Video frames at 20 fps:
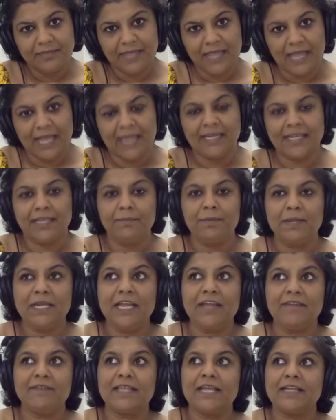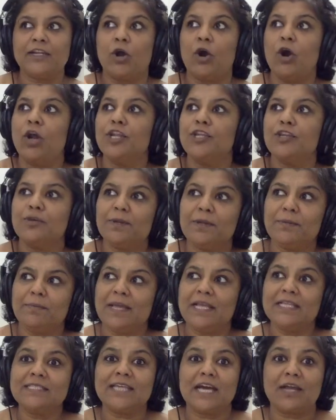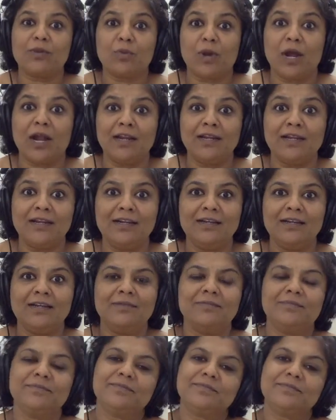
and he believed that all human beings are one.